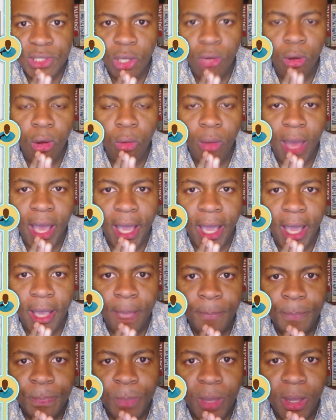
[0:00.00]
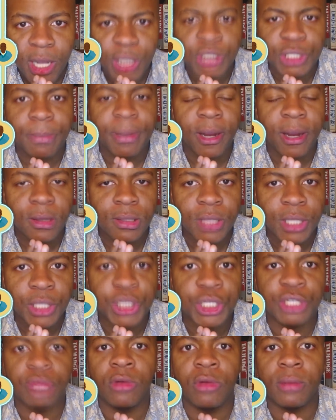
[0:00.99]
go away because apparently
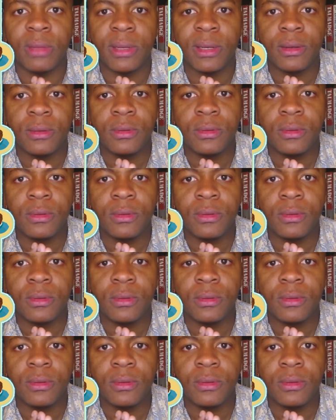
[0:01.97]
she's a woman.